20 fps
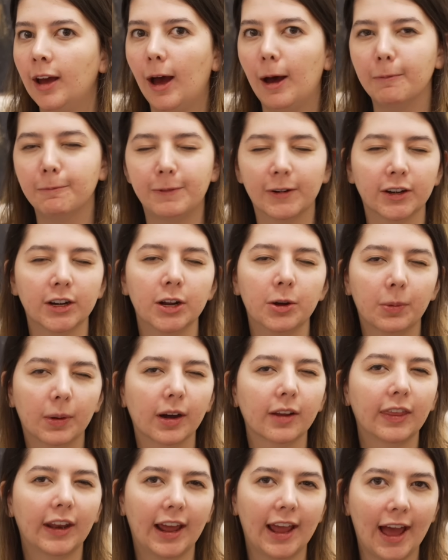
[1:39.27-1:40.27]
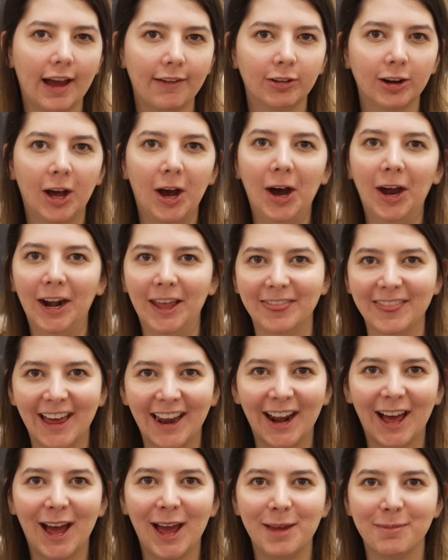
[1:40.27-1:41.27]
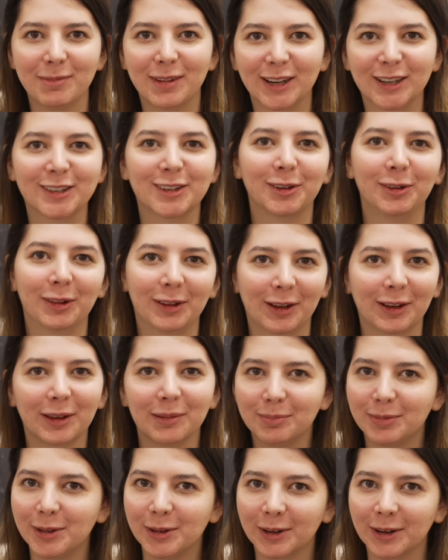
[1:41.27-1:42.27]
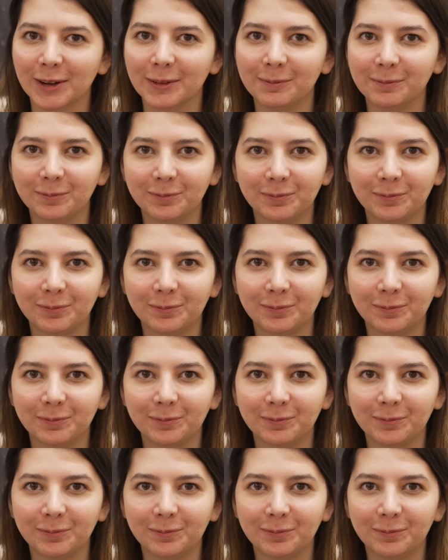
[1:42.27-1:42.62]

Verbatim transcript: I'm very aware that I have it on and that I'm controlling a computer.